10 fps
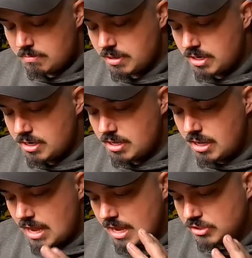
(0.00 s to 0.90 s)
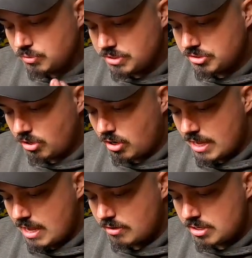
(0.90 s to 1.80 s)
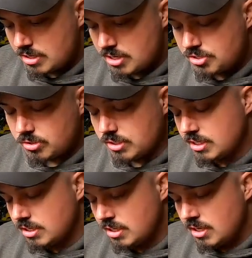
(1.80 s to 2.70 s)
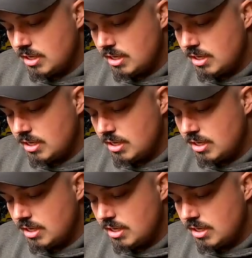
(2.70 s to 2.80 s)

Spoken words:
But as we start out initially,